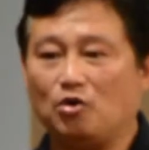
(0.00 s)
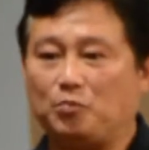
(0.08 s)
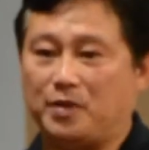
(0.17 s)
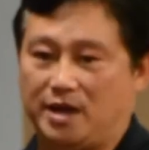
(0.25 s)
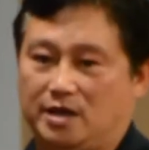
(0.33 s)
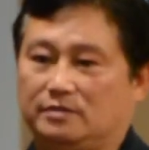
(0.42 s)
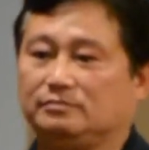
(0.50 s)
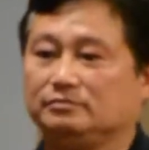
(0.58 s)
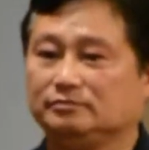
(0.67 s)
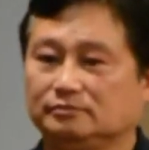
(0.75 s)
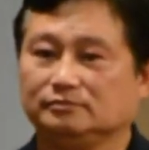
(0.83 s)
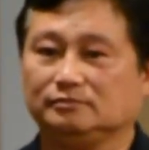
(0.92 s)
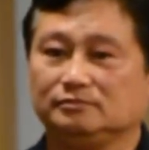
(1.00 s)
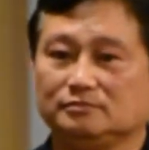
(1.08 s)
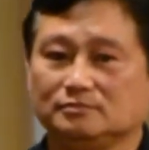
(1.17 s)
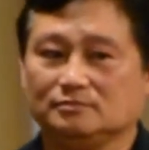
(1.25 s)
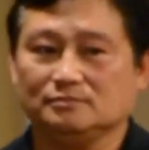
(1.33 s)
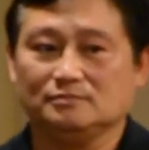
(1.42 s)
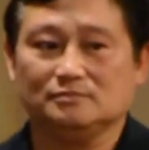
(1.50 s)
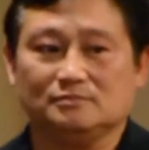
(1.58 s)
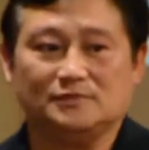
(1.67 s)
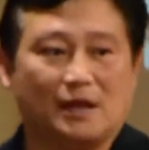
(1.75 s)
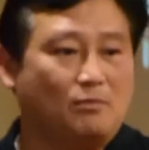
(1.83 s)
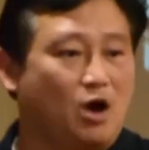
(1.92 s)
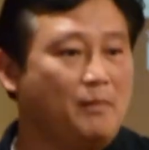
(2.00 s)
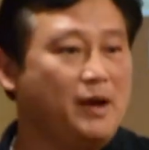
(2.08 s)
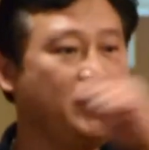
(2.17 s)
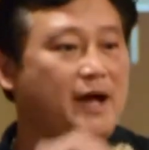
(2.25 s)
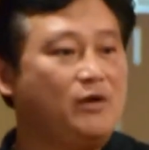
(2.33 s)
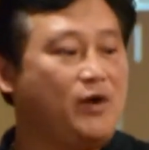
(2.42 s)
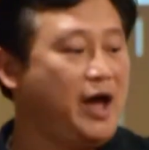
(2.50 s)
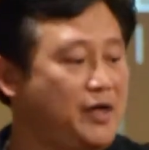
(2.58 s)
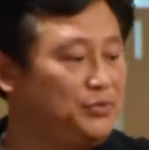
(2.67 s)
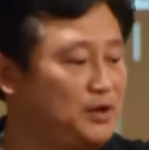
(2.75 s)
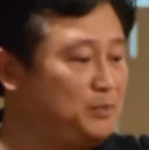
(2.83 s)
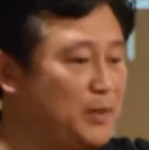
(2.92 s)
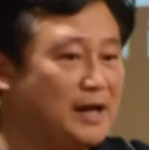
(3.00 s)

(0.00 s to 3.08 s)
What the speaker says: opening. The moment I enter